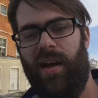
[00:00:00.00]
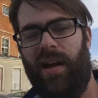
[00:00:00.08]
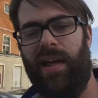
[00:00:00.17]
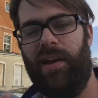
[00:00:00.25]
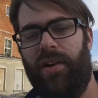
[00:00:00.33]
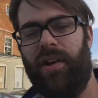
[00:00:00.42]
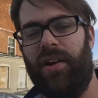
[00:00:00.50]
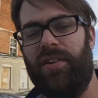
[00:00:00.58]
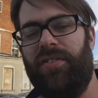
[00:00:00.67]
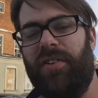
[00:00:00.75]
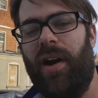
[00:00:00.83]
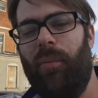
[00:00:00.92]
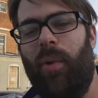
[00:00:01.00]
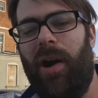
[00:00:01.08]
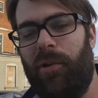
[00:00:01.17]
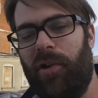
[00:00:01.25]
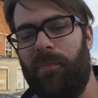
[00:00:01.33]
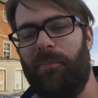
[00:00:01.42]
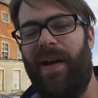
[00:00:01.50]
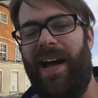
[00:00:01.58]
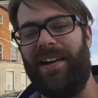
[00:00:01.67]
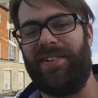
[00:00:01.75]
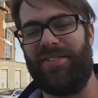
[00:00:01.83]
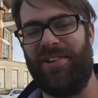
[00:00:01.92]
Hello guys, and welcome
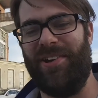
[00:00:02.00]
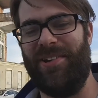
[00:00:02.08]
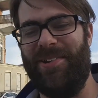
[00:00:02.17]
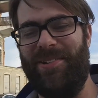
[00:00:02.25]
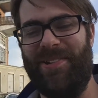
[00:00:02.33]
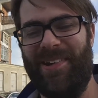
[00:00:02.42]
back to